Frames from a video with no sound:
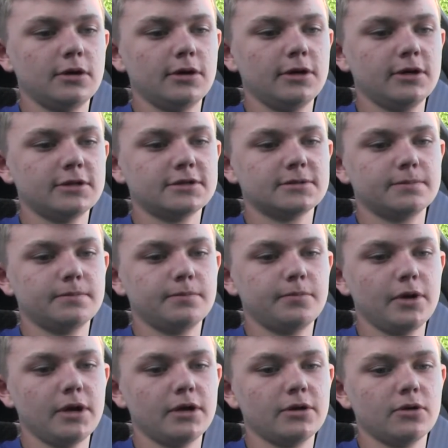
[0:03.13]
it's
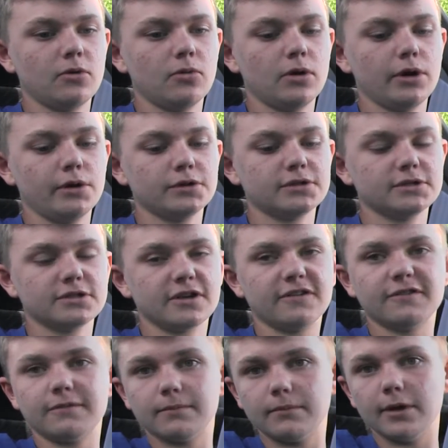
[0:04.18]
been a while since
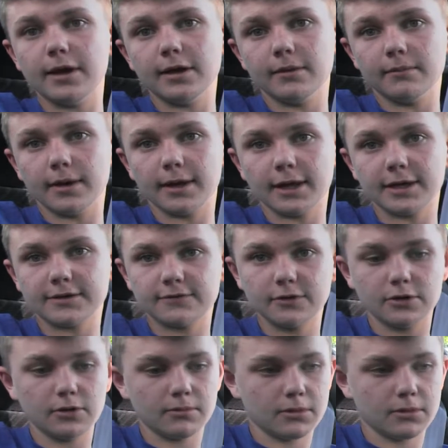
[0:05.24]
I've made my last video.